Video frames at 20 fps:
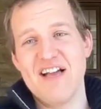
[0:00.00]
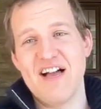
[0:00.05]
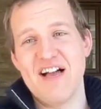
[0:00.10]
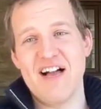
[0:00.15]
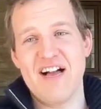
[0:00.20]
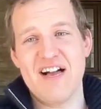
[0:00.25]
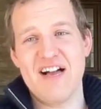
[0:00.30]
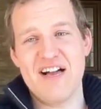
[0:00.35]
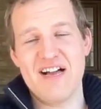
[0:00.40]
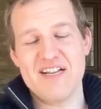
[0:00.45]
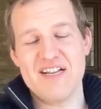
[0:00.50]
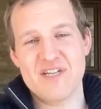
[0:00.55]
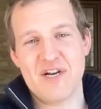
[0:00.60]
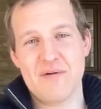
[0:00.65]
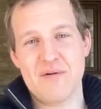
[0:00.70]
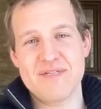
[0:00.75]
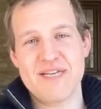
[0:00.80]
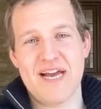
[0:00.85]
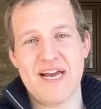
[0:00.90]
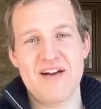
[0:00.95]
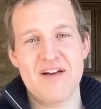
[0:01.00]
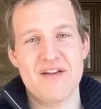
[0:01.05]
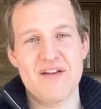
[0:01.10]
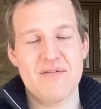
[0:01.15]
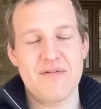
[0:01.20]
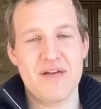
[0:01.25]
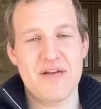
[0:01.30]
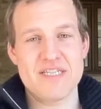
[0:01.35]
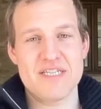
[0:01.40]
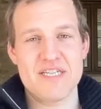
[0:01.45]
top
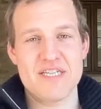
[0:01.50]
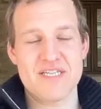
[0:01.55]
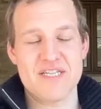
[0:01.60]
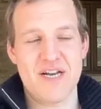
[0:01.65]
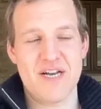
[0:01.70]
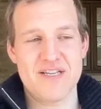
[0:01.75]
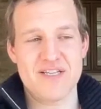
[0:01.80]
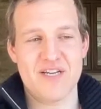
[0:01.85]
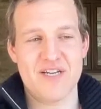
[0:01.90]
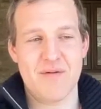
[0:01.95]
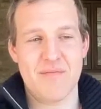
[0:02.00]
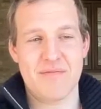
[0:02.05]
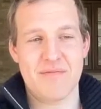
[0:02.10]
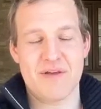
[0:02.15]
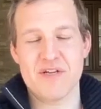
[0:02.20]
talent as a startup,